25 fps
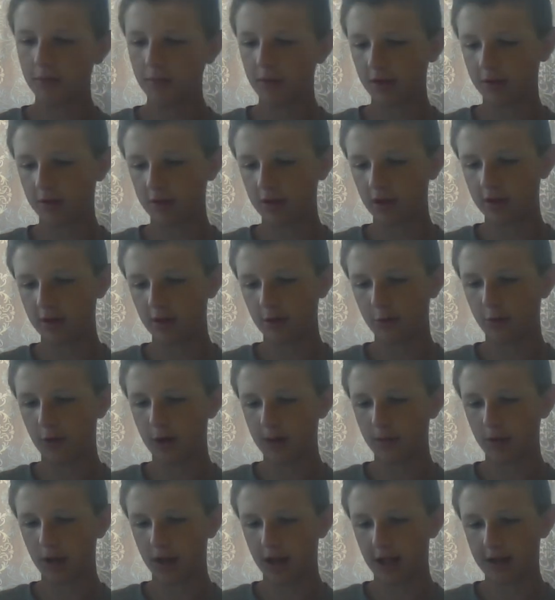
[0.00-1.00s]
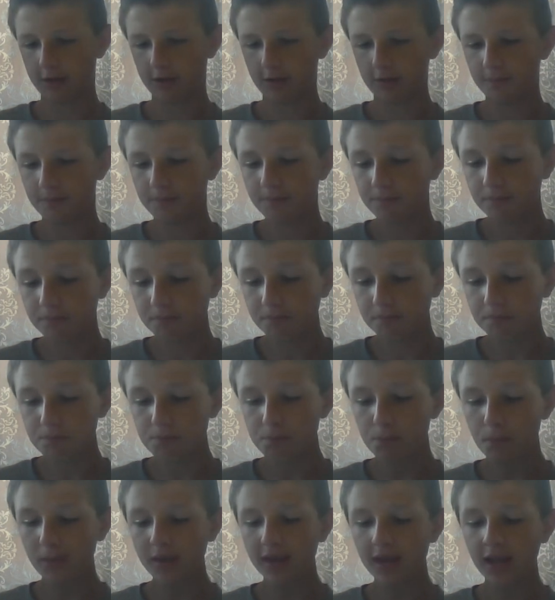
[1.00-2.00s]
basically the fiberglass
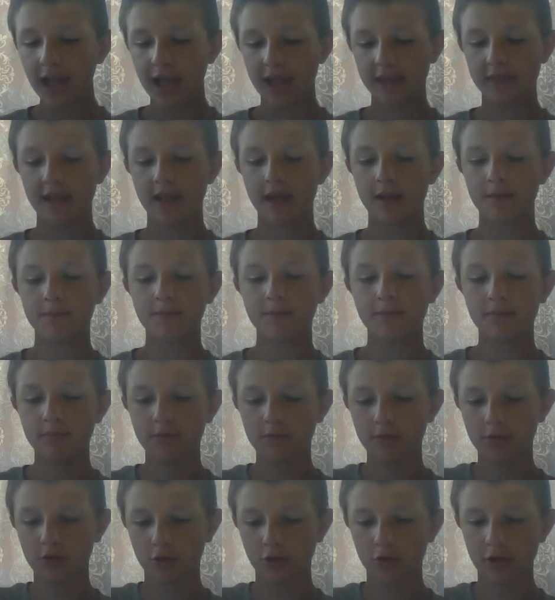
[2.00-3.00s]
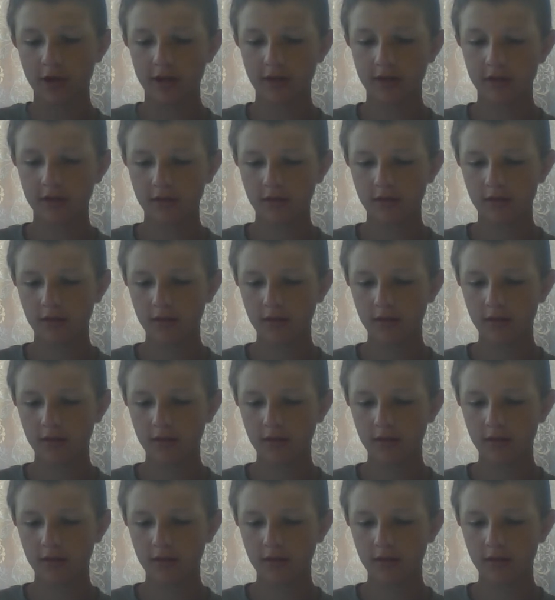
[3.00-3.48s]
and the screen.